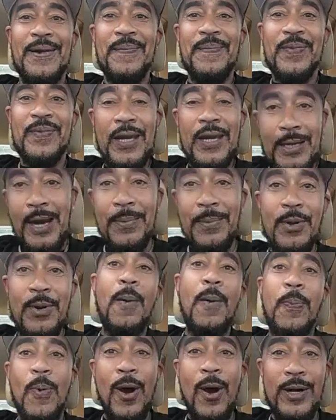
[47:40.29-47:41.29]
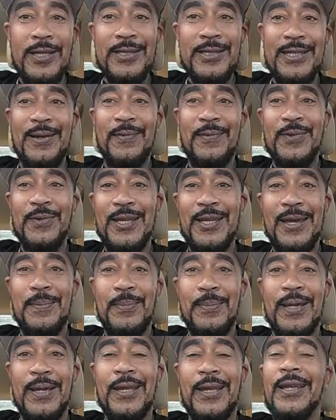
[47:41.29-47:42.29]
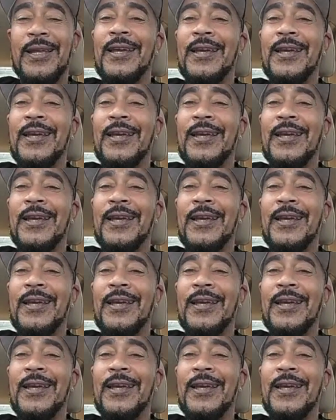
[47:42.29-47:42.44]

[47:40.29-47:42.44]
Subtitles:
They come to our parties and everything, but